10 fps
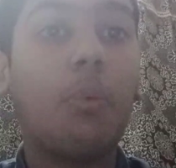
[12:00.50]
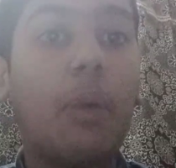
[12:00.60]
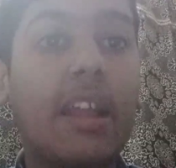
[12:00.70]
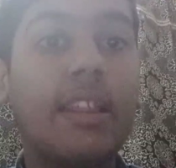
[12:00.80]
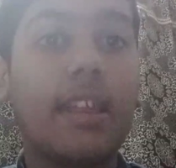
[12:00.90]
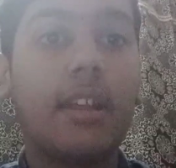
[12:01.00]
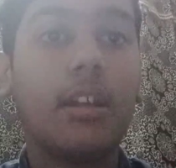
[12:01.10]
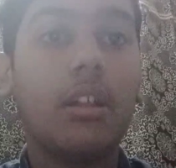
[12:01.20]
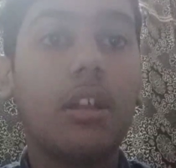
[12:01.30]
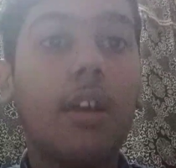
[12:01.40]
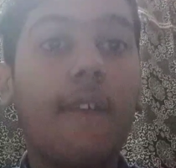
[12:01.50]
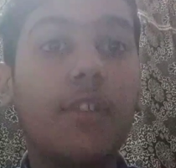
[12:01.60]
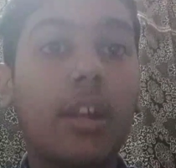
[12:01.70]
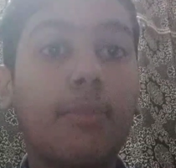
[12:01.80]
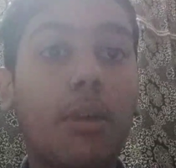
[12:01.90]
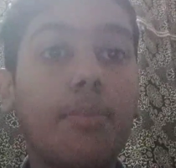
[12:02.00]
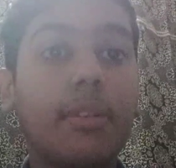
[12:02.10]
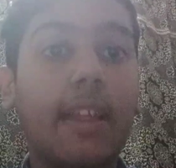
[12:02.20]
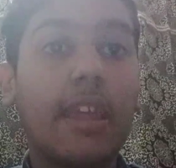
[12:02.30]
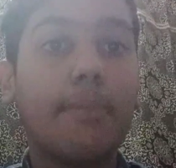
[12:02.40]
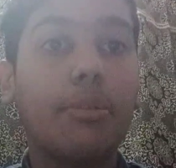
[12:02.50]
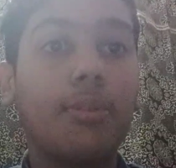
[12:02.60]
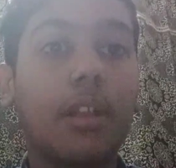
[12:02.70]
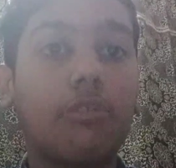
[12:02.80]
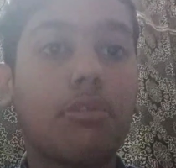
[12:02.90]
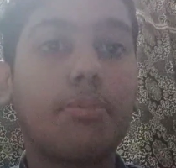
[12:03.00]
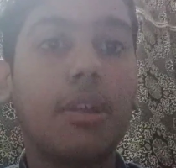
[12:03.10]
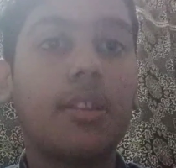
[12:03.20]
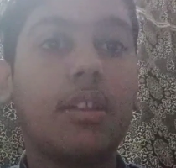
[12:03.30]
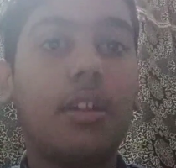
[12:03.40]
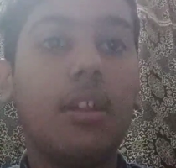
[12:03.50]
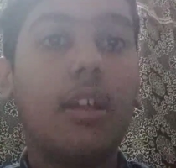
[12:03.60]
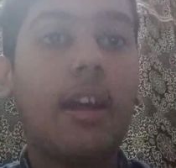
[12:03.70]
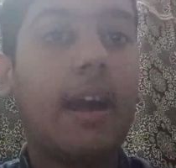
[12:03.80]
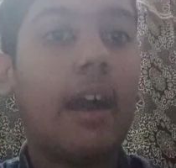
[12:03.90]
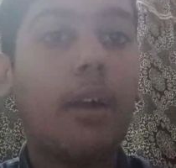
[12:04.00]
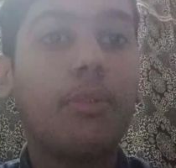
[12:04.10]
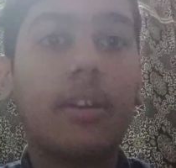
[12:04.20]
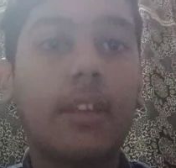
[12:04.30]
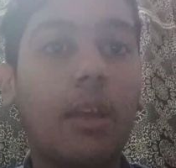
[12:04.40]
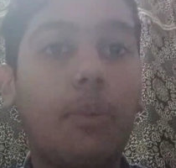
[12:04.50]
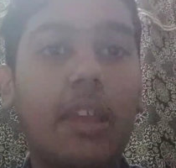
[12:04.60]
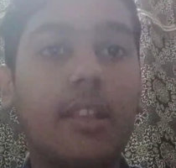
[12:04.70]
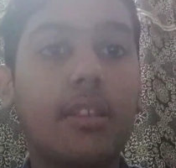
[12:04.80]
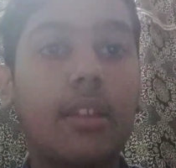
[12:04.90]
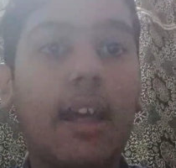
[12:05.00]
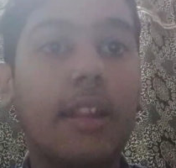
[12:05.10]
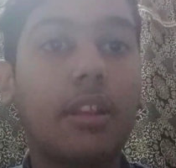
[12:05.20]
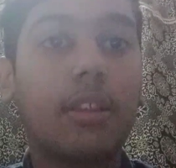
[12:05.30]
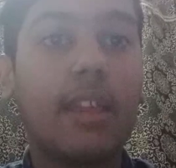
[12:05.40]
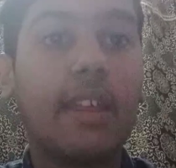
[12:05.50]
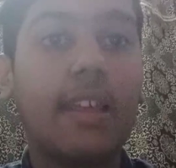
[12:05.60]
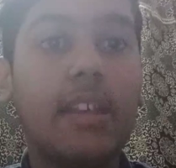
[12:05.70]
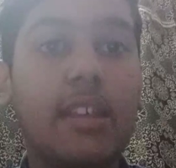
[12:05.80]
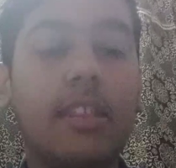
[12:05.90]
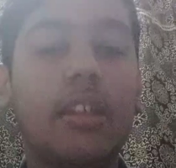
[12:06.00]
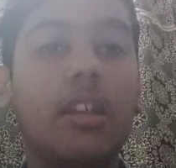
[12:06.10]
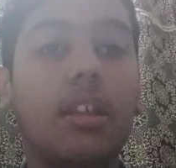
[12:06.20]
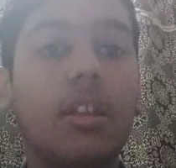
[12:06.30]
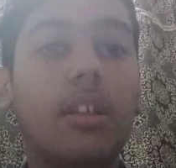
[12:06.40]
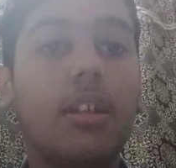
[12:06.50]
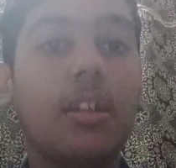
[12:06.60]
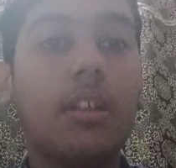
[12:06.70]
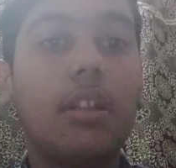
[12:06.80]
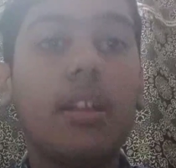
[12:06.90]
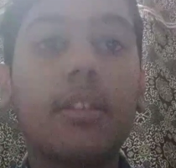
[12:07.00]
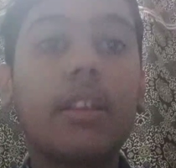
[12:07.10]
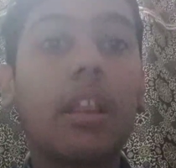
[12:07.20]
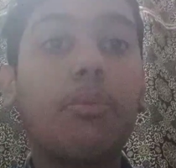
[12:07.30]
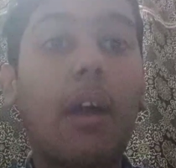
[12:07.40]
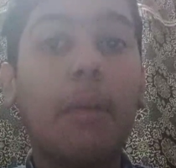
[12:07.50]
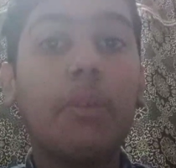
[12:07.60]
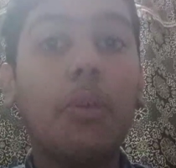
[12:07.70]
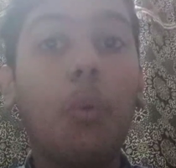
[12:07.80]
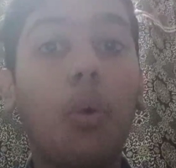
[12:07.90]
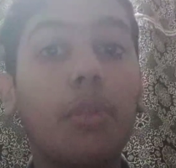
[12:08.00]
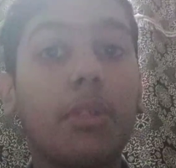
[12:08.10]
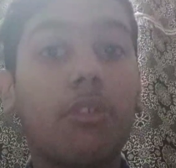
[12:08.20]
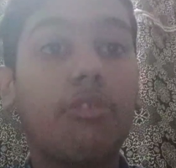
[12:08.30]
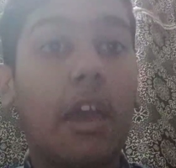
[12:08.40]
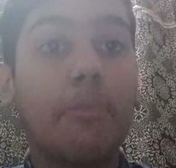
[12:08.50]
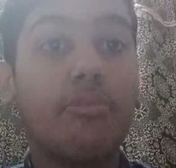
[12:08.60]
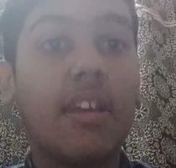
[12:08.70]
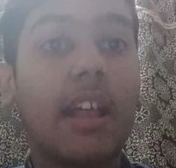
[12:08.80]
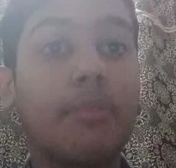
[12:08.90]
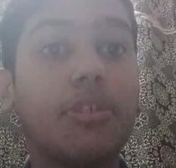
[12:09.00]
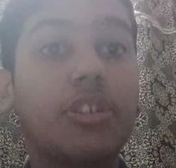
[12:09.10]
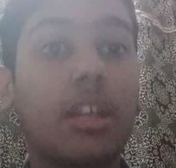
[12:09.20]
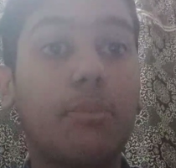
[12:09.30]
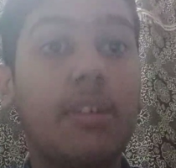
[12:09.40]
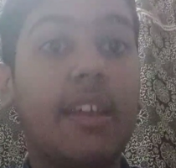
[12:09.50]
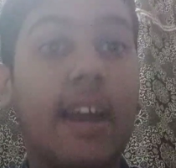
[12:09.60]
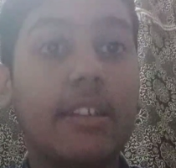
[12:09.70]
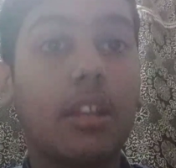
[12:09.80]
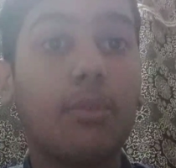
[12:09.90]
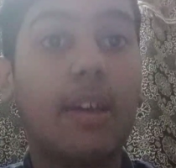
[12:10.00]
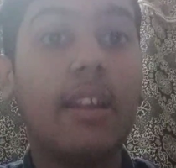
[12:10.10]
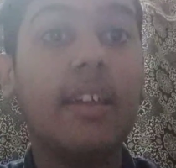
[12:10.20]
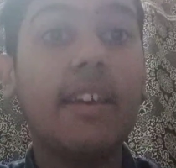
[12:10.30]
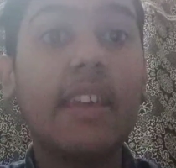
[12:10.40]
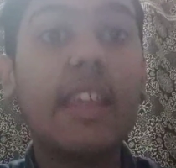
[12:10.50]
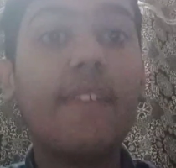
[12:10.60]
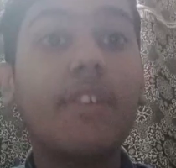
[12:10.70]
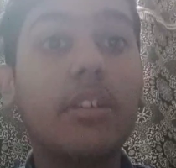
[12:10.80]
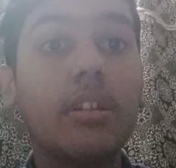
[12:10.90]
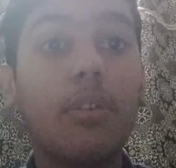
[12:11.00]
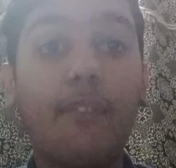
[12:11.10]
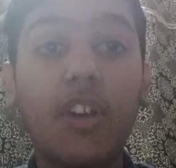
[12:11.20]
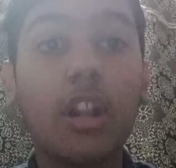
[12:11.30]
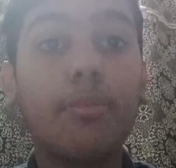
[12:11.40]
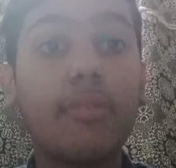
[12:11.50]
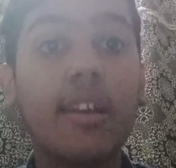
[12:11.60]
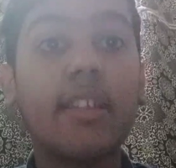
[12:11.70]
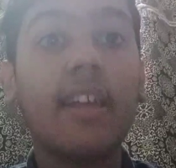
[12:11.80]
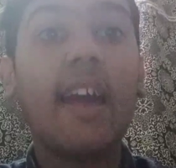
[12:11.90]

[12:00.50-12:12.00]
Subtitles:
waiting for the moment that he blows that trumpet. How can I wait and just take it easy? This is why we all must try and pray as much as we can as well, even the first prayers